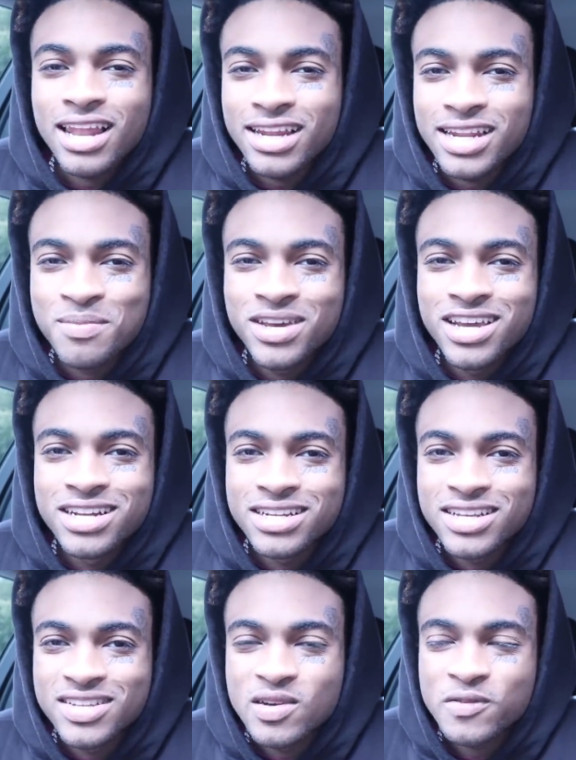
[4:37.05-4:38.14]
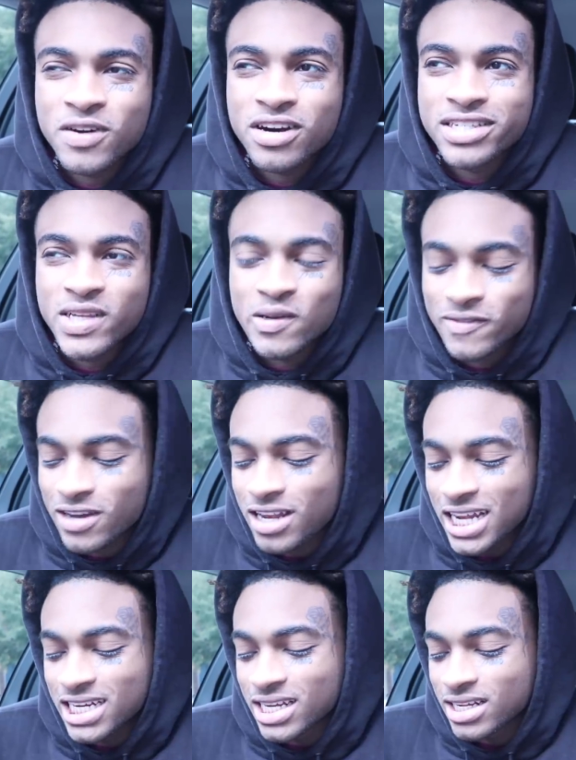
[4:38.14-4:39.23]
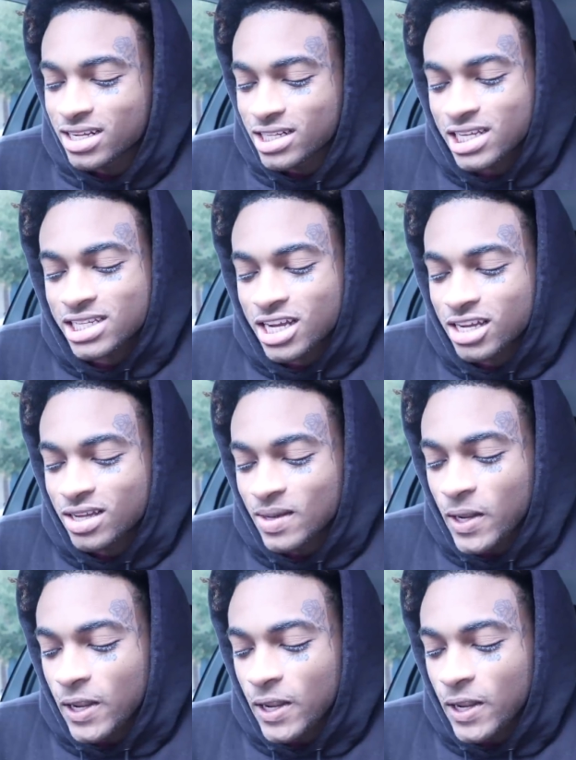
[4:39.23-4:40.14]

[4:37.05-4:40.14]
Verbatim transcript: I like that beginner. So far it sounds fine. I like that. That's hot.